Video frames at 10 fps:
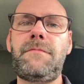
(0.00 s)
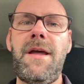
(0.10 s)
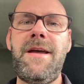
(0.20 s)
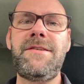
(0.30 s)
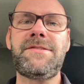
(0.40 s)

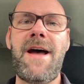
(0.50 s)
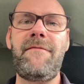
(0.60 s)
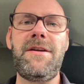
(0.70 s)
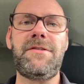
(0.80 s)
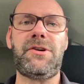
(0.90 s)
he is
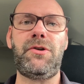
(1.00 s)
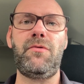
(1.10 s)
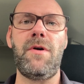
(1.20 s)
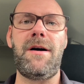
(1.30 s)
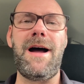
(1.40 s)
having
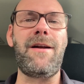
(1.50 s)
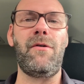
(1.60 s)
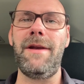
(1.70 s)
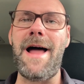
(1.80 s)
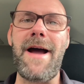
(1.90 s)
to, I
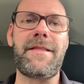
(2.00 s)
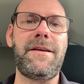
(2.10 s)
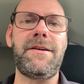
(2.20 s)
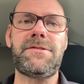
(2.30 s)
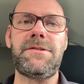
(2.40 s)
don't like
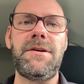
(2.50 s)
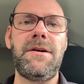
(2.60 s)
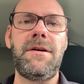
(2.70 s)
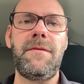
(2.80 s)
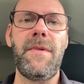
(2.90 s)
this,
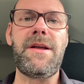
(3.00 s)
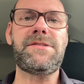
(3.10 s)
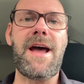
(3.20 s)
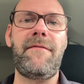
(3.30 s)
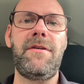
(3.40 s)
but he's
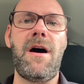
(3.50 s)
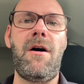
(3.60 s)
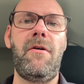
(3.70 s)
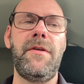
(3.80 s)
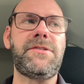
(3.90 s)
having to
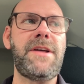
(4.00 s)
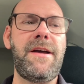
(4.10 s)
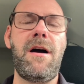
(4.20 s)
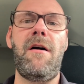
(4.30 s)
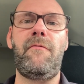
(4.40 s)
haul this
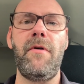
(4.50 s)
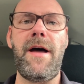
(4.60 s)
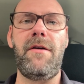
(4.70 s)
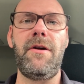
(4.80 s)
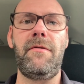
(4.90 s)
thing off
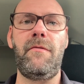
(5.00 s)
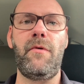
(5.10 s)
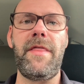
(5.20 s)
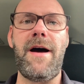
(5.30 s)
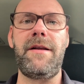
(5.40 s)

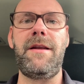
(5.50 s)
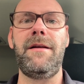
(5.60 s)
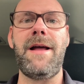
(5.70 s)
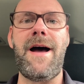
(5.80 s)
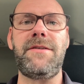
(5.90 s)
without any
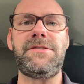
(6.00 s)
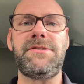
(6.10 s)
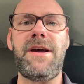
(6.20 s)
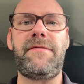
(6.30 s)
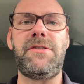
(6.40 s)
lights and
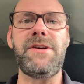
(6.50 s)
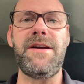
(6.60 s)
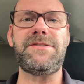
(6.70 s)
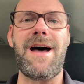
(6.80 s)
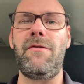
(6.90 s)
safety
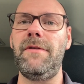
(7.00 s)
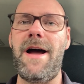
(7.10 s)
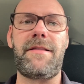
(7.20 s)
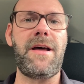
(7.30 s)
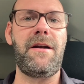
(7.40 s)
chains. I don't like that